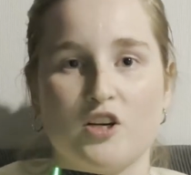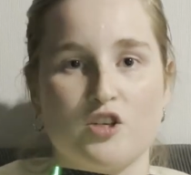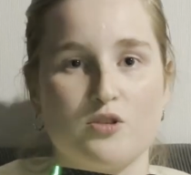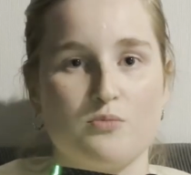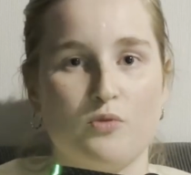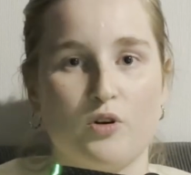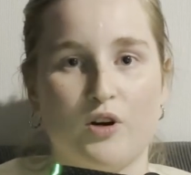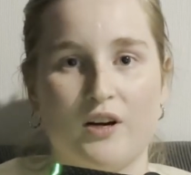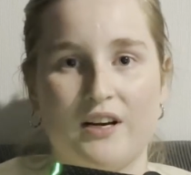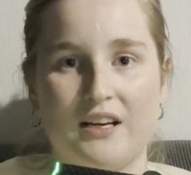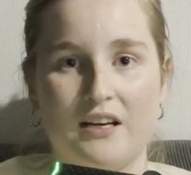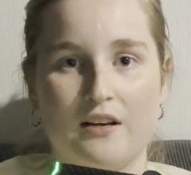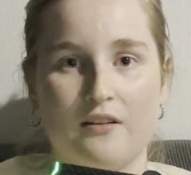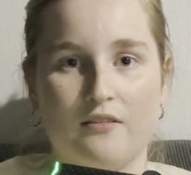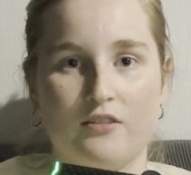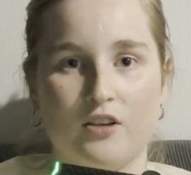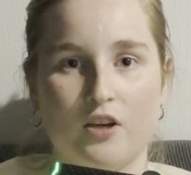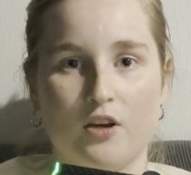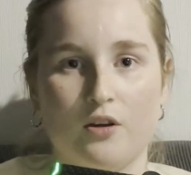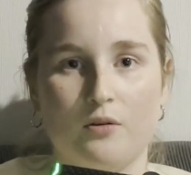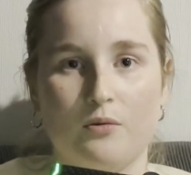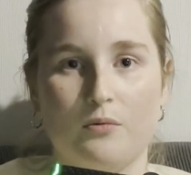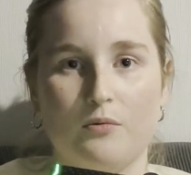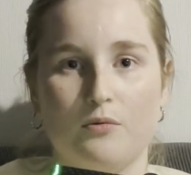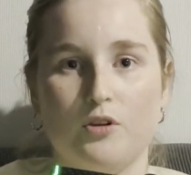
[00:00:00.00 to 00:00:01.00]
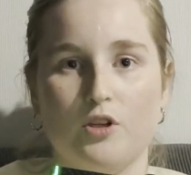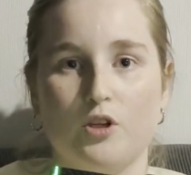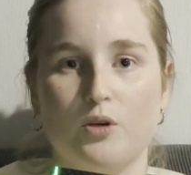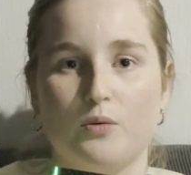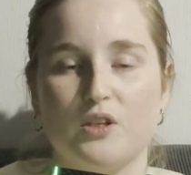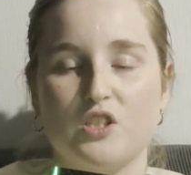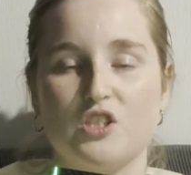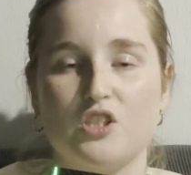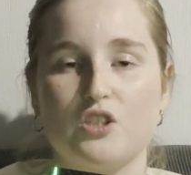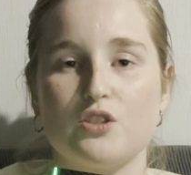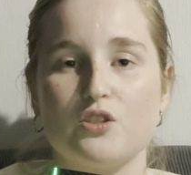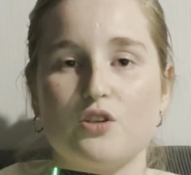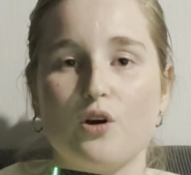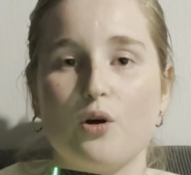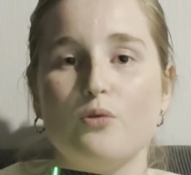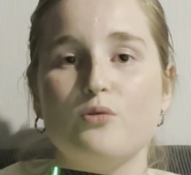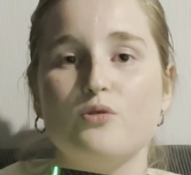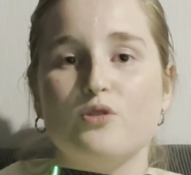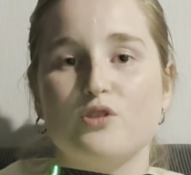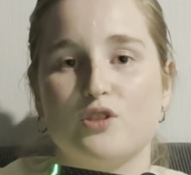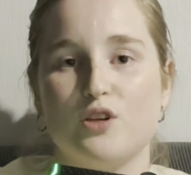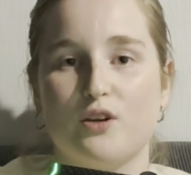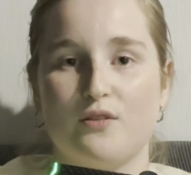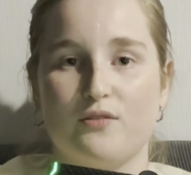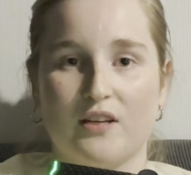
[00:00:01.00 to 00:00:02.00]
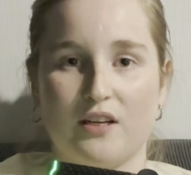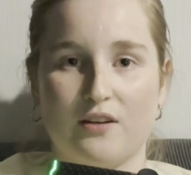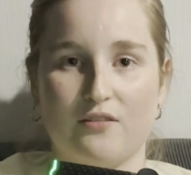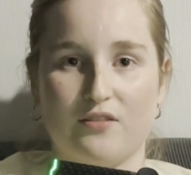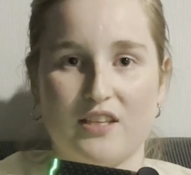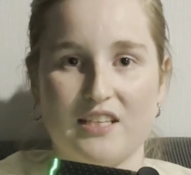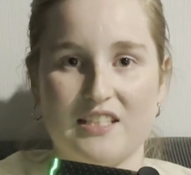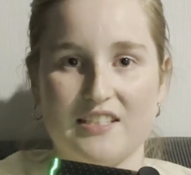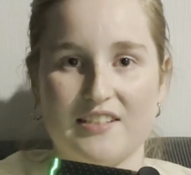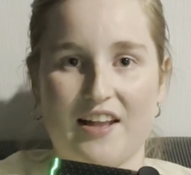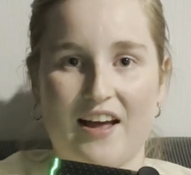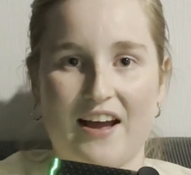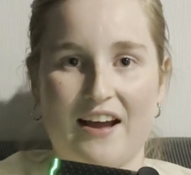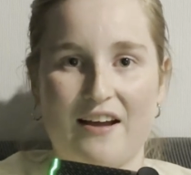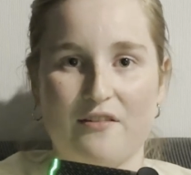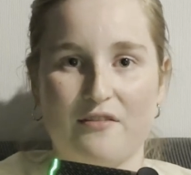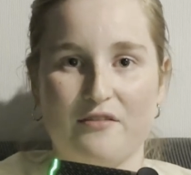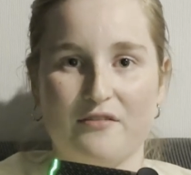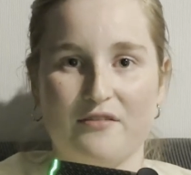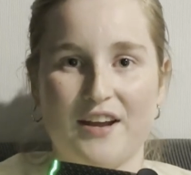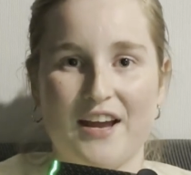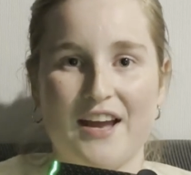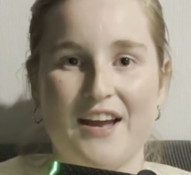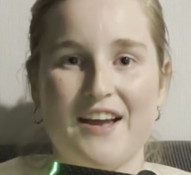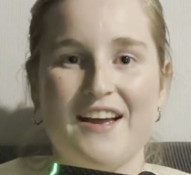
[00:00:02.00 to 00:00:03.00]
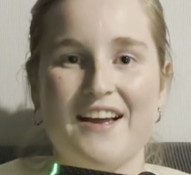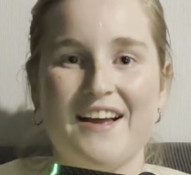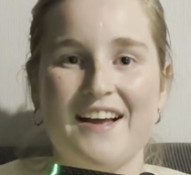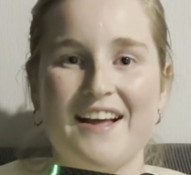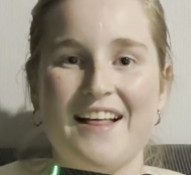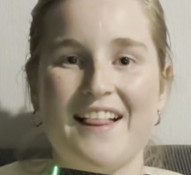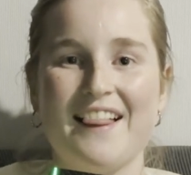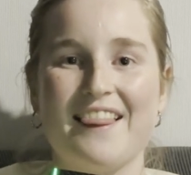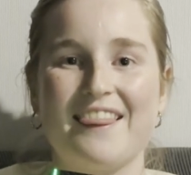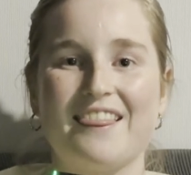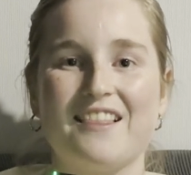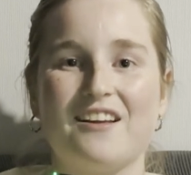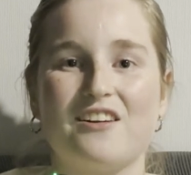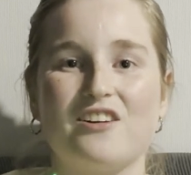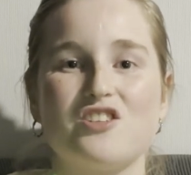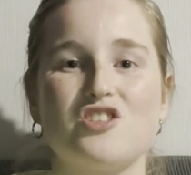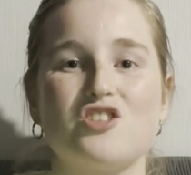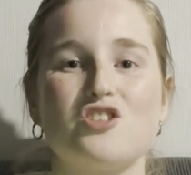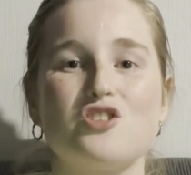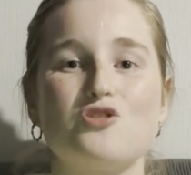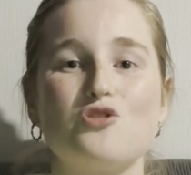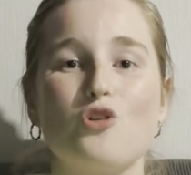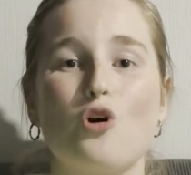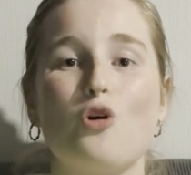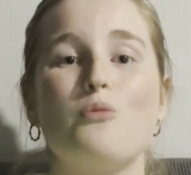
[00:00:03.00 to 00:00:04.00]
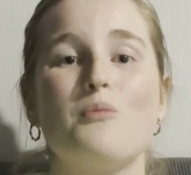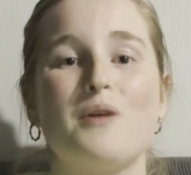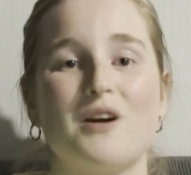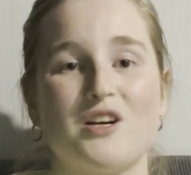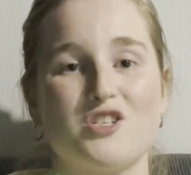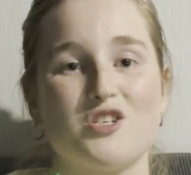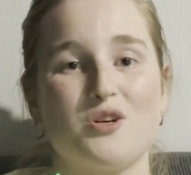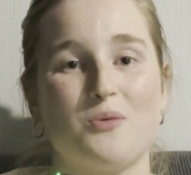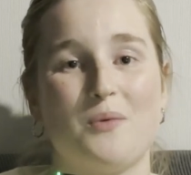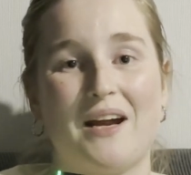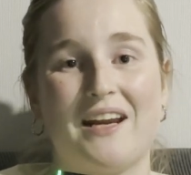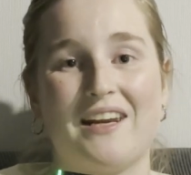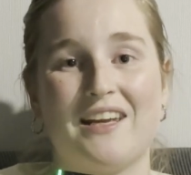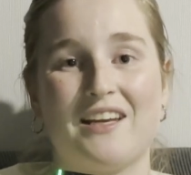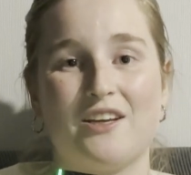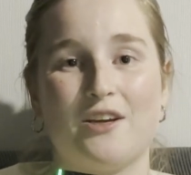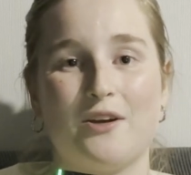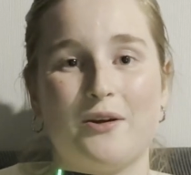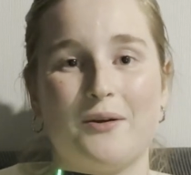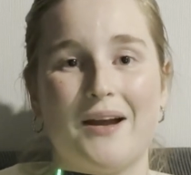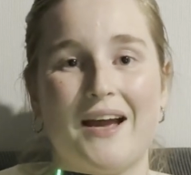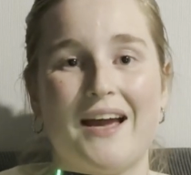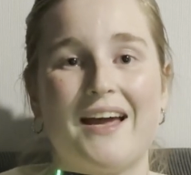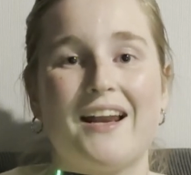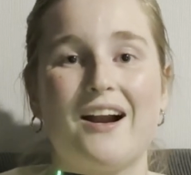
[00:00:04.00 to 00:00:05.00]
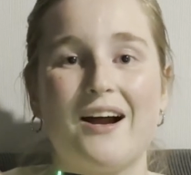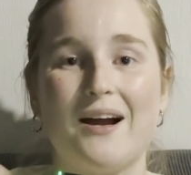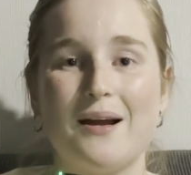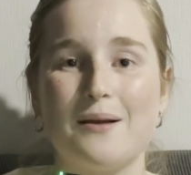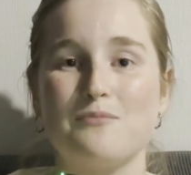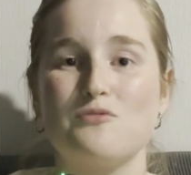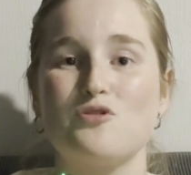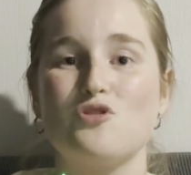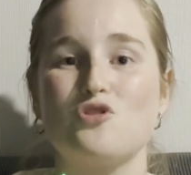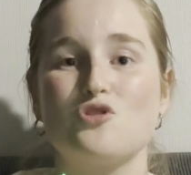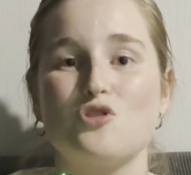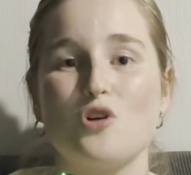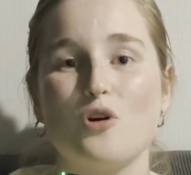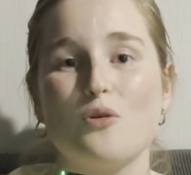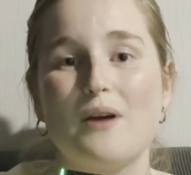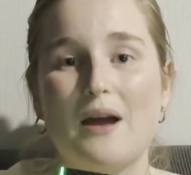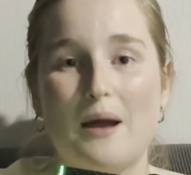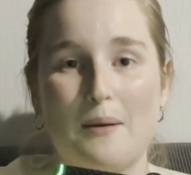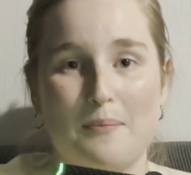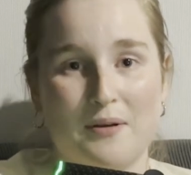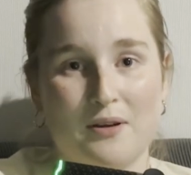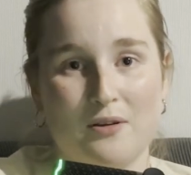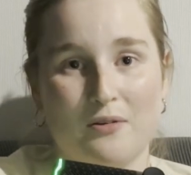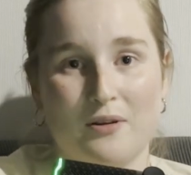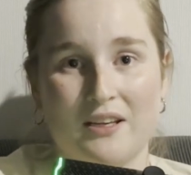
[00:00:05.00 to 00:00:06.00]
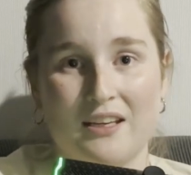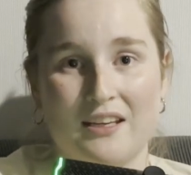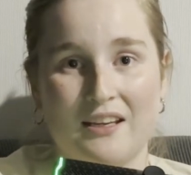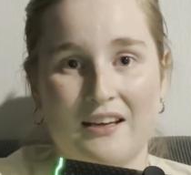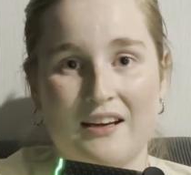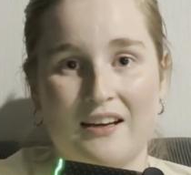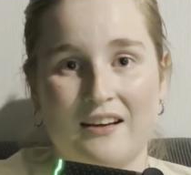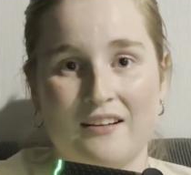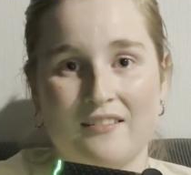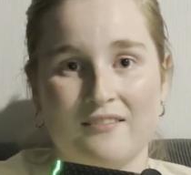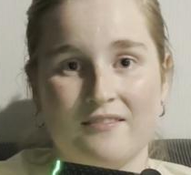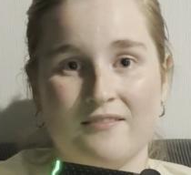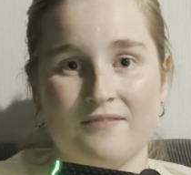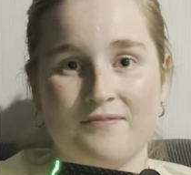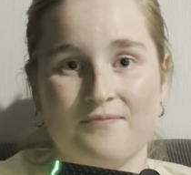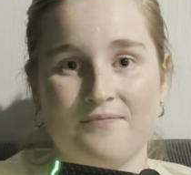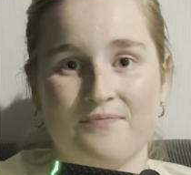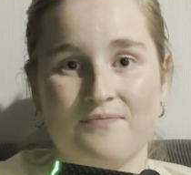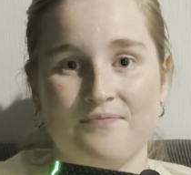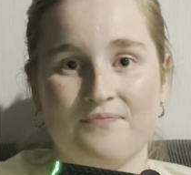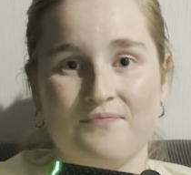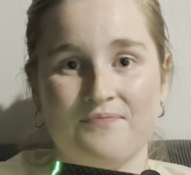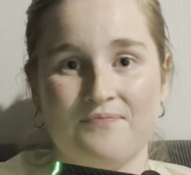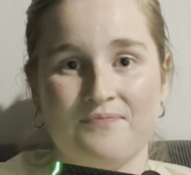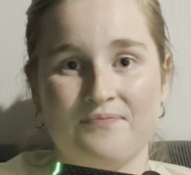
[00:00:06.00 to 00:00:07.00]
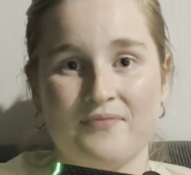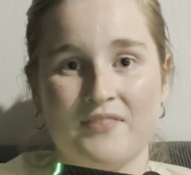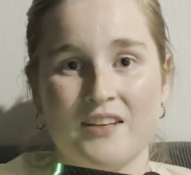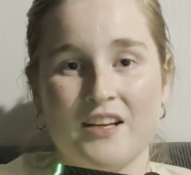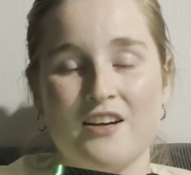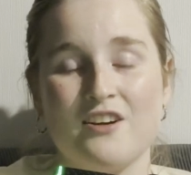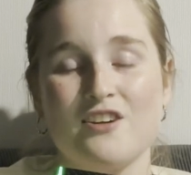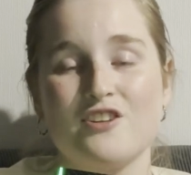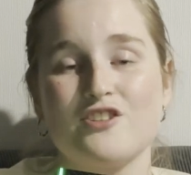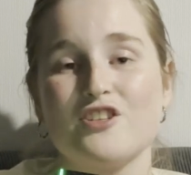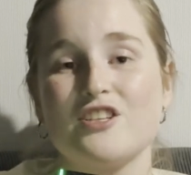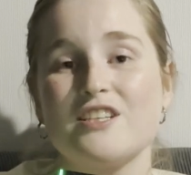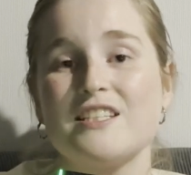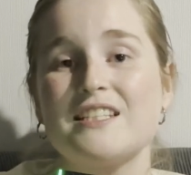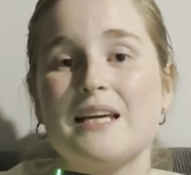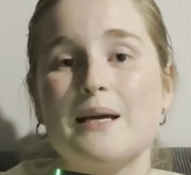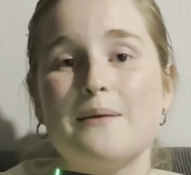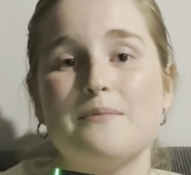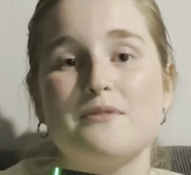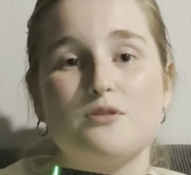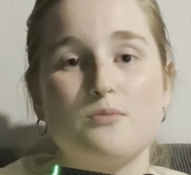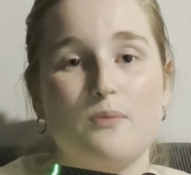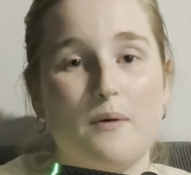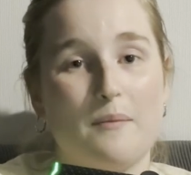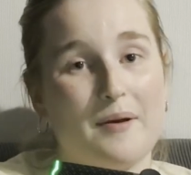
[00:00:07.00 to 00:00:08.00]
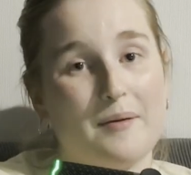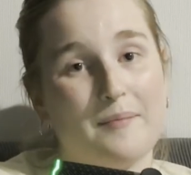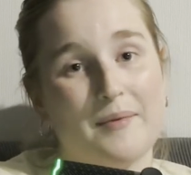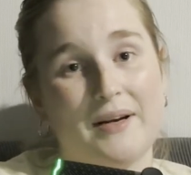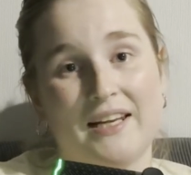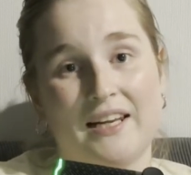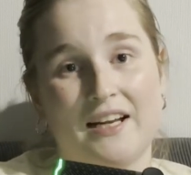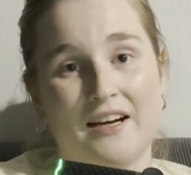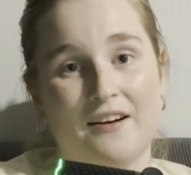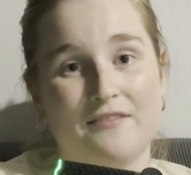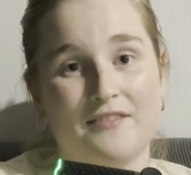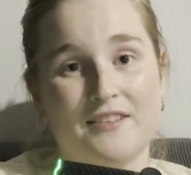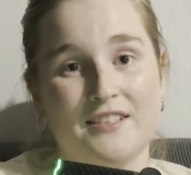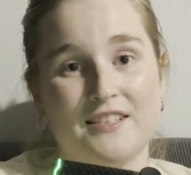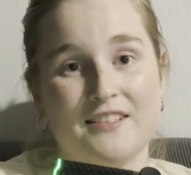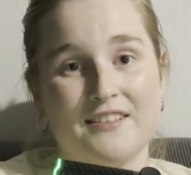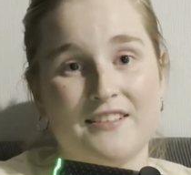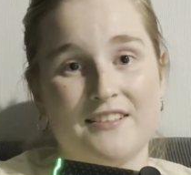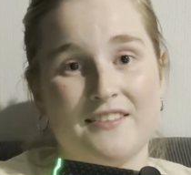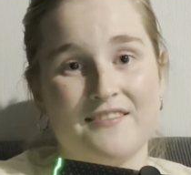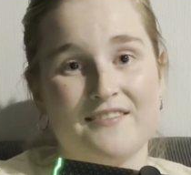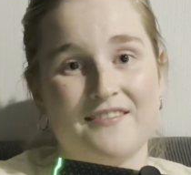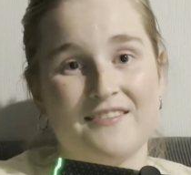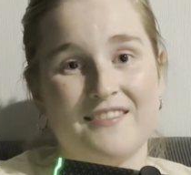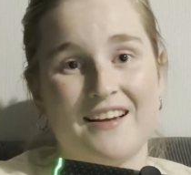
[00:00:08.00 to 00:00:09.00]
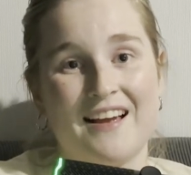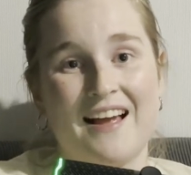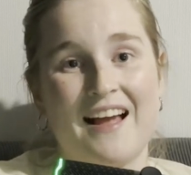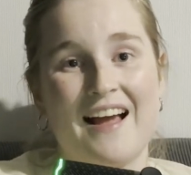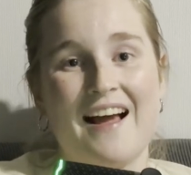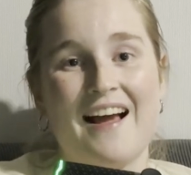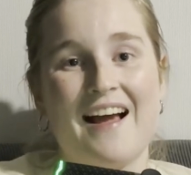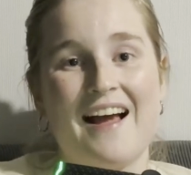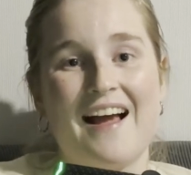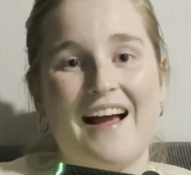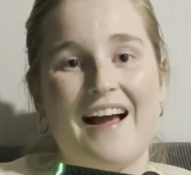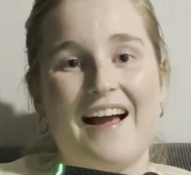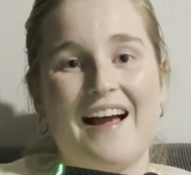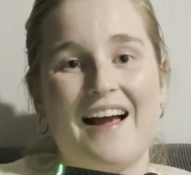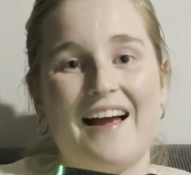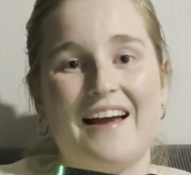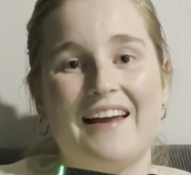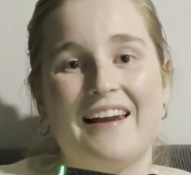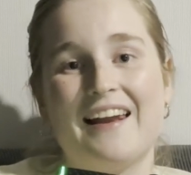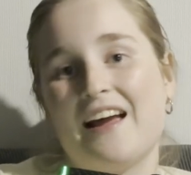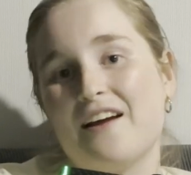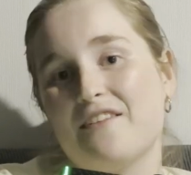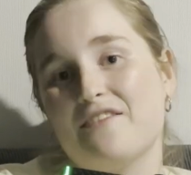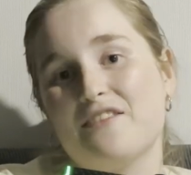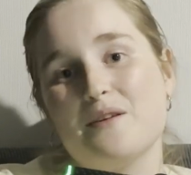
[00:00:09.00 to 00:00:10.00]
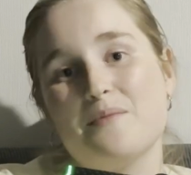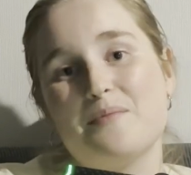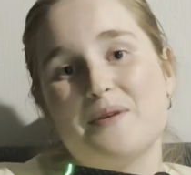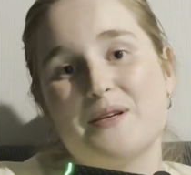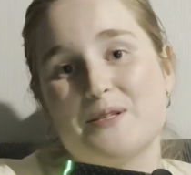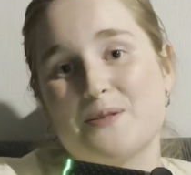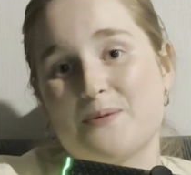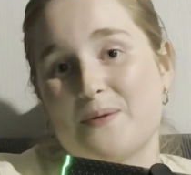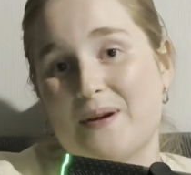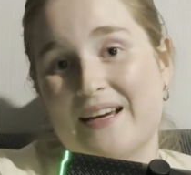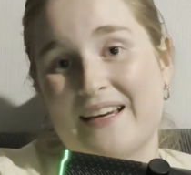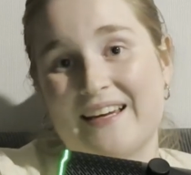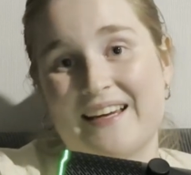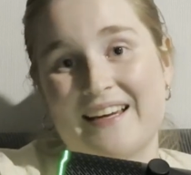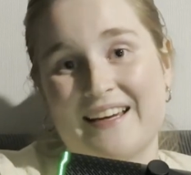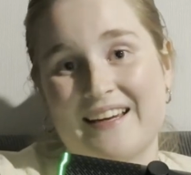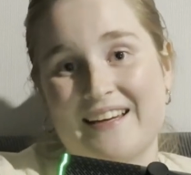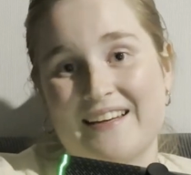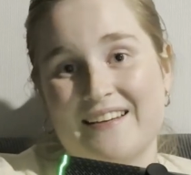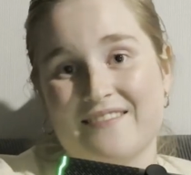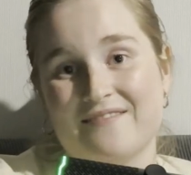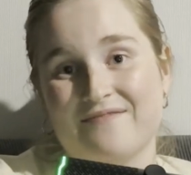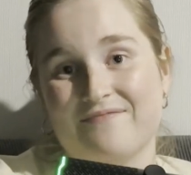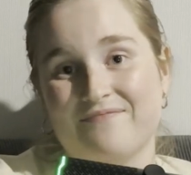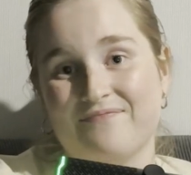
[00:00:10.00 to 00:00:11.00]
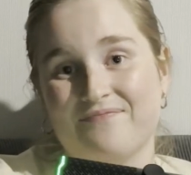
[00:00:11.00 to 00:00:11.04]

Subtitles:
more ahead of you. You are so deserving of this life. There is so much awaiting you, and I am so happy you're here. Just keep swimming, my loves. and have the best week ahead.